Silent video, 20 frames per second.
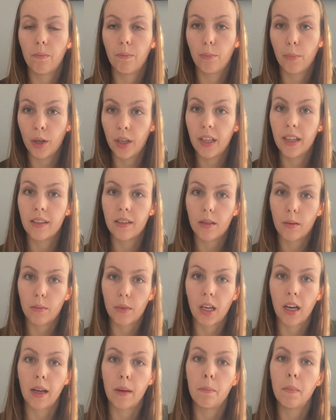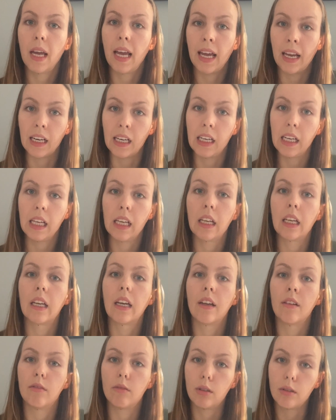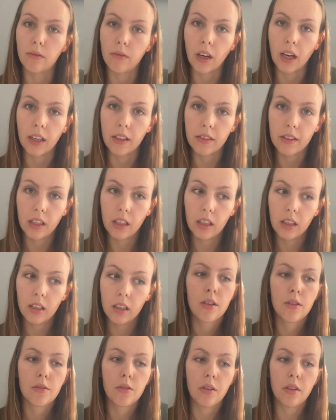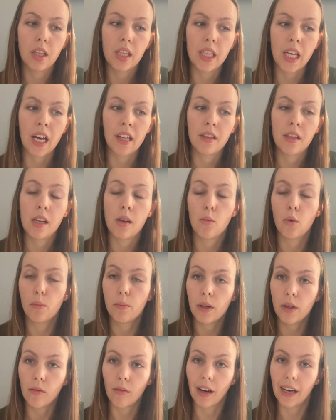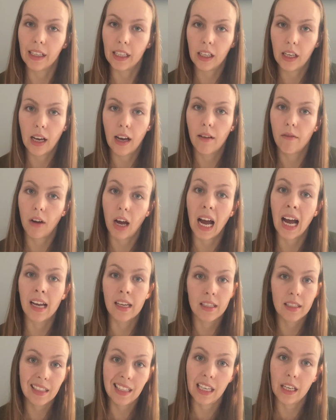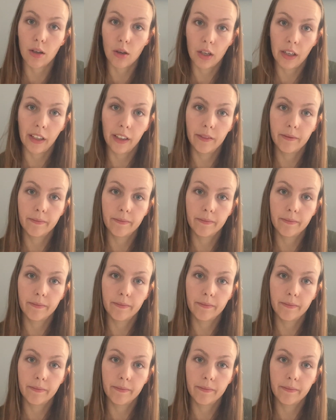put in some time editing and revising so that that thing would be ready to have eyes laid on it.